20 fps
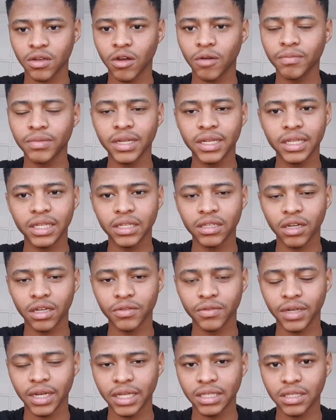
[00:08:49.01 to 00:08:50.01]
completely
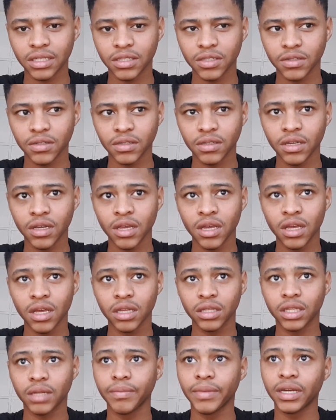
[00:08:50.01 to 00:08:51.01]
not related to
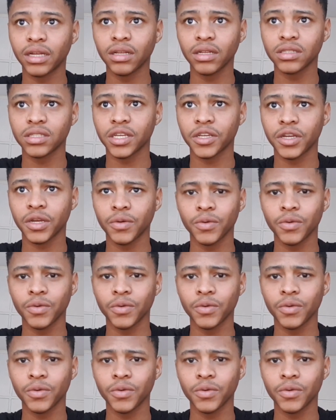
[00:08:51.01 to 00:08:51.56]
the medical degree.